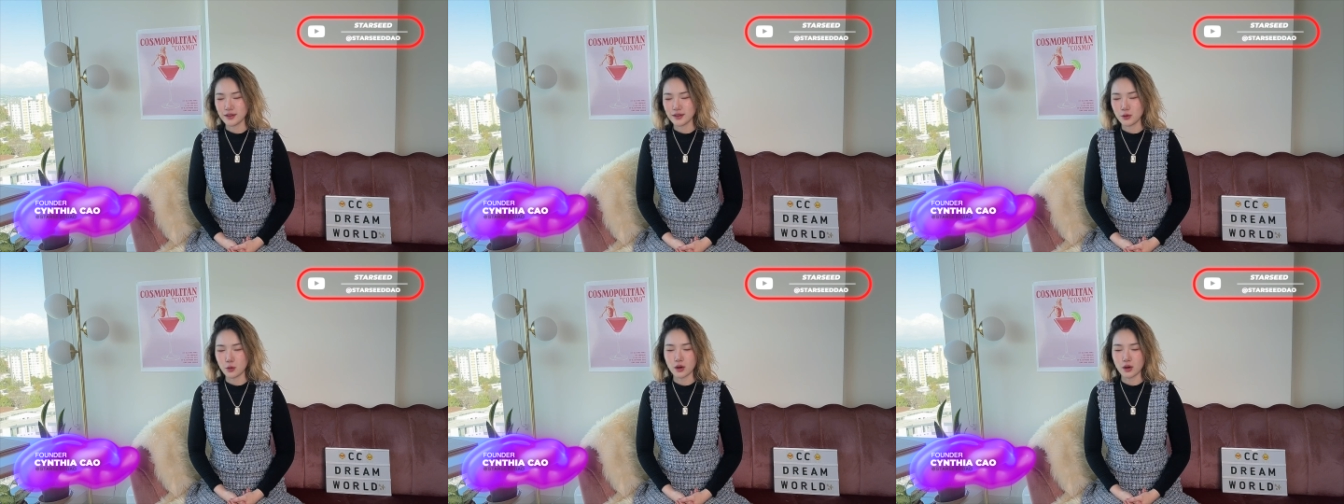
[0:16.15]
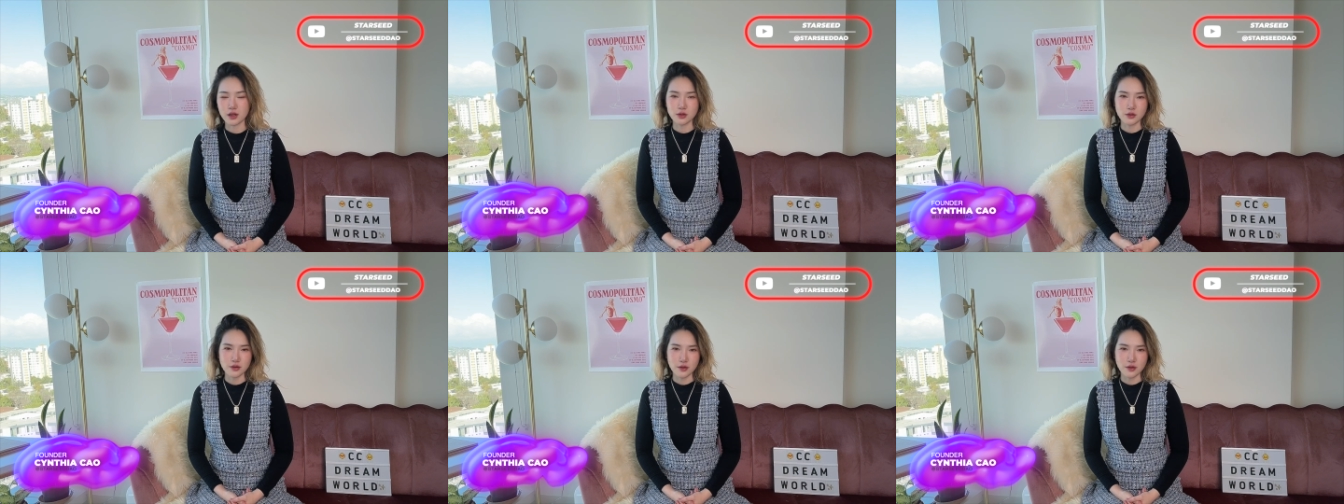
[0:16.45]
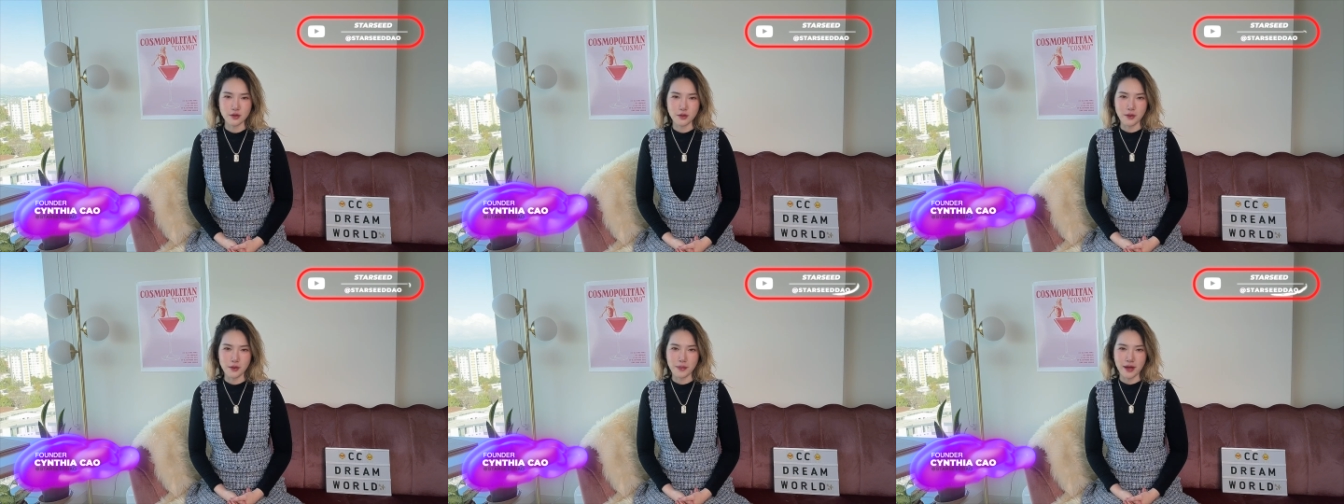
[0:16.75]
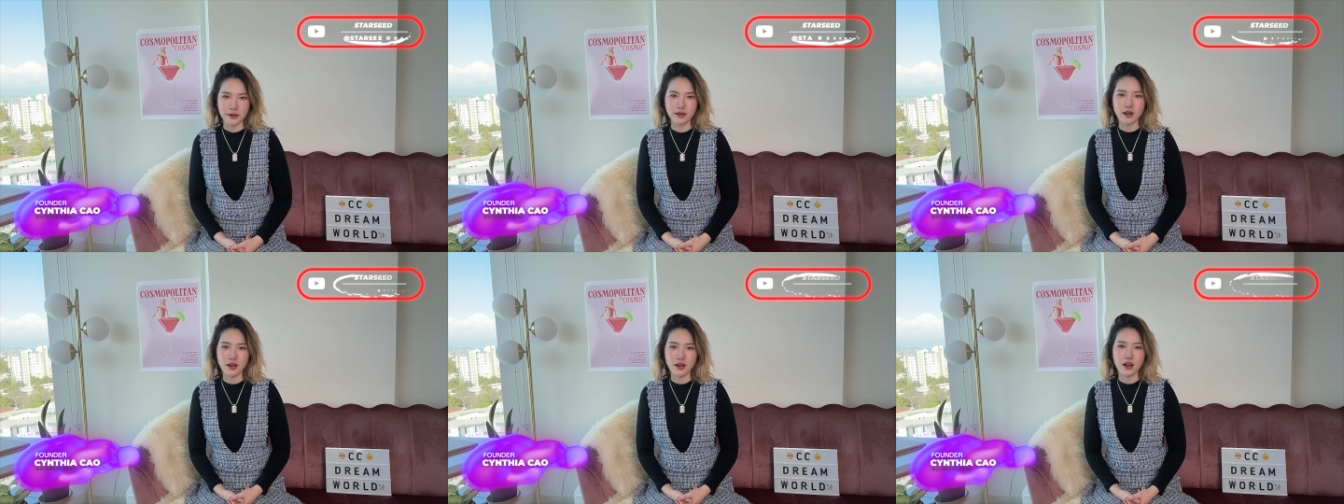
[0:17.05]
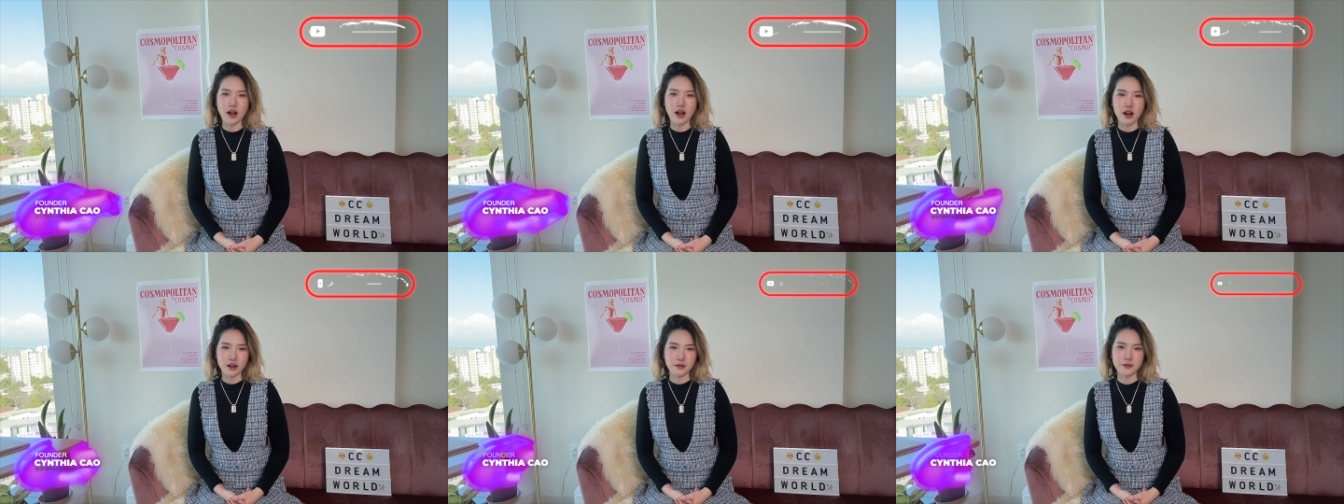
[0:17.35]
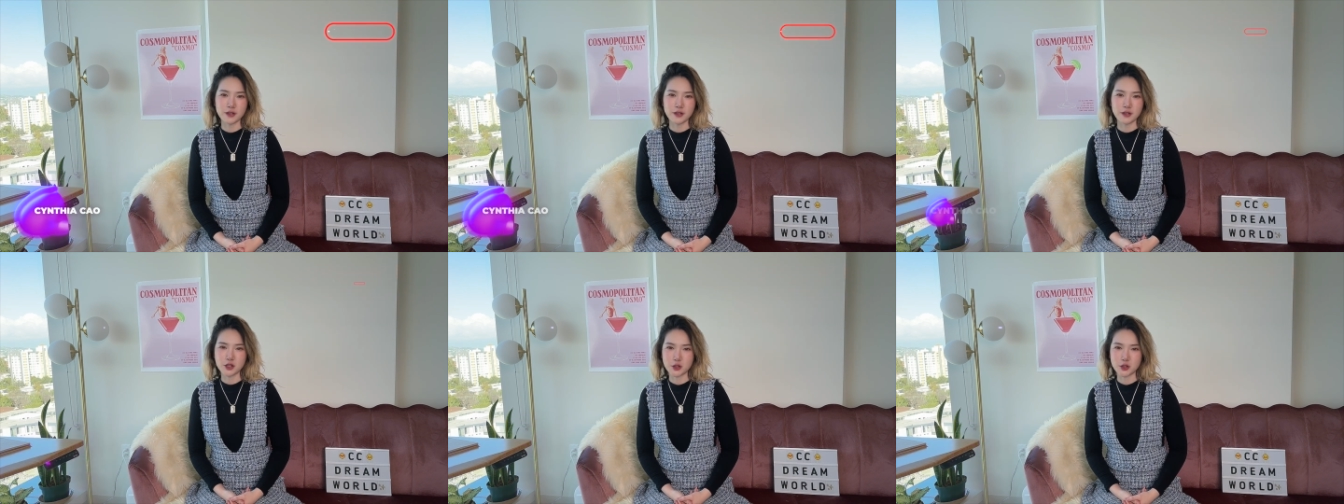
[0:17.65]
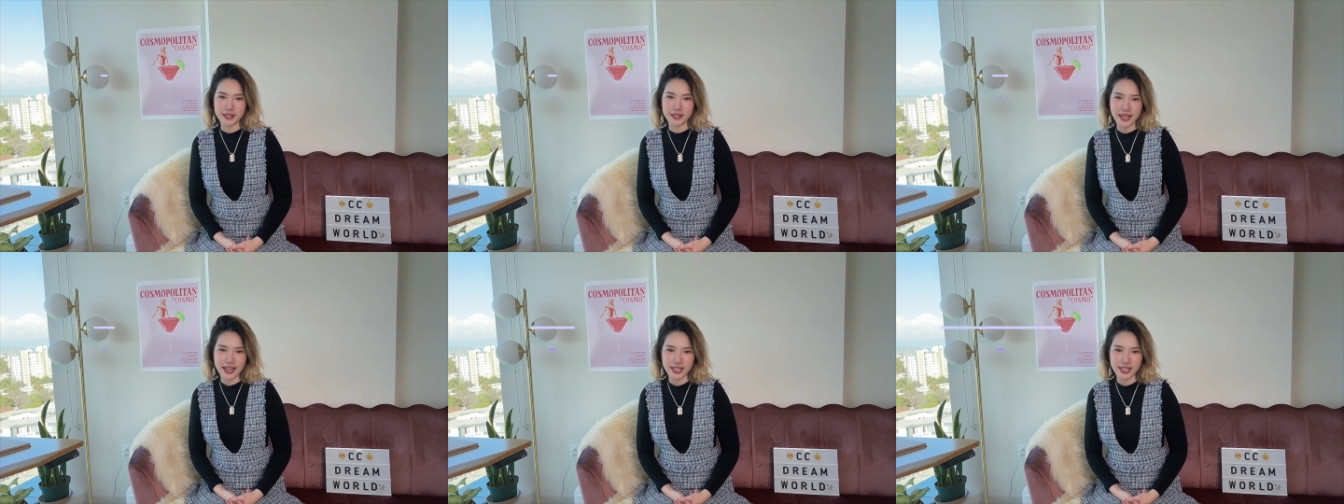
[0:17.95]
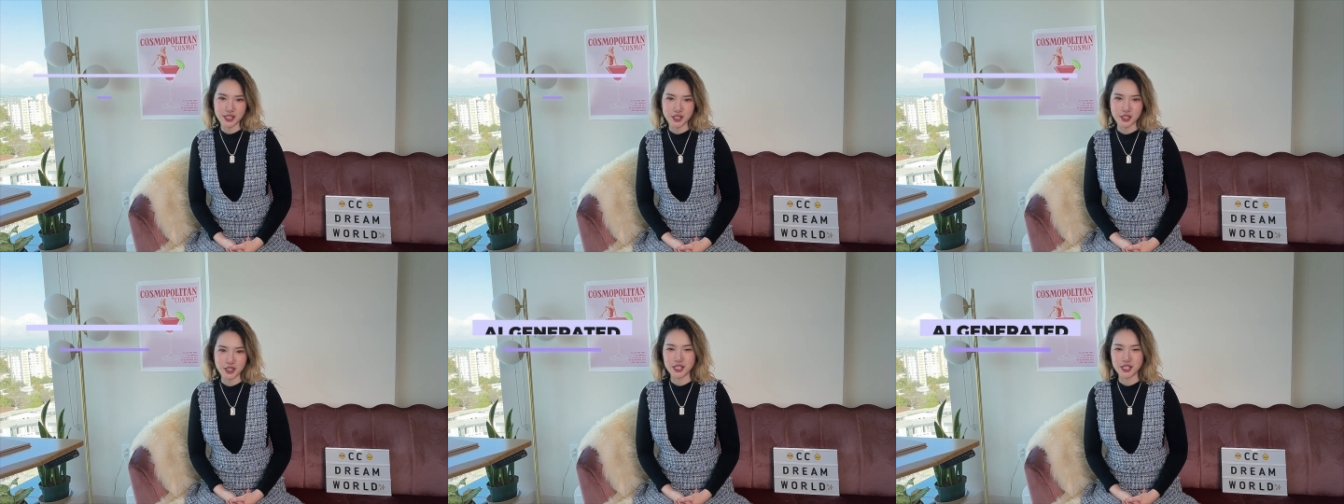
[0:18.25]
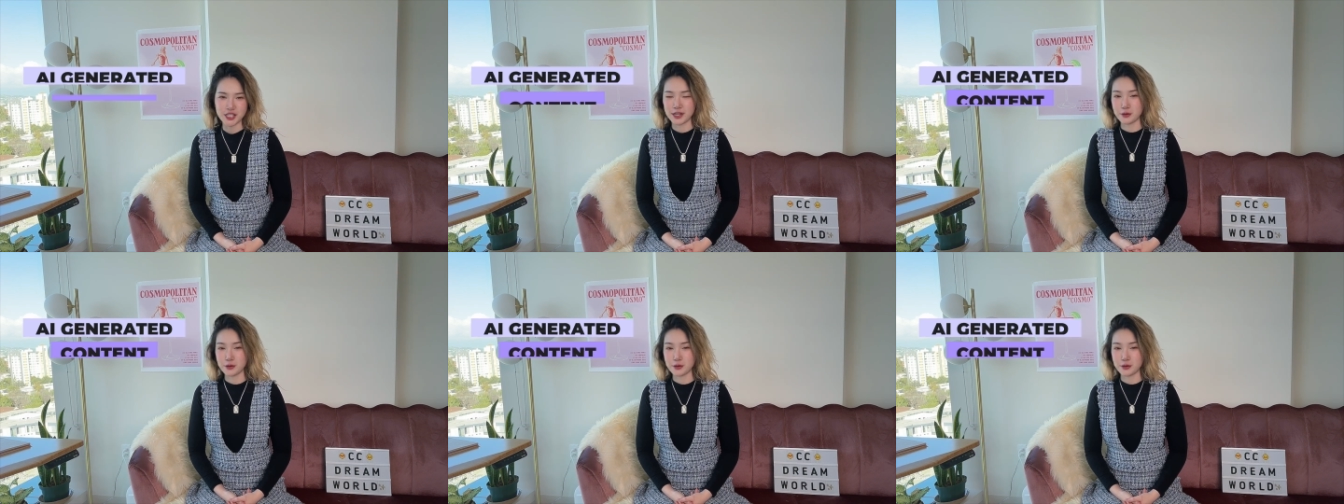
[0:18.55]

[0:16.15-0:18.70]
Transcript: you wanted to know about artificial intelligence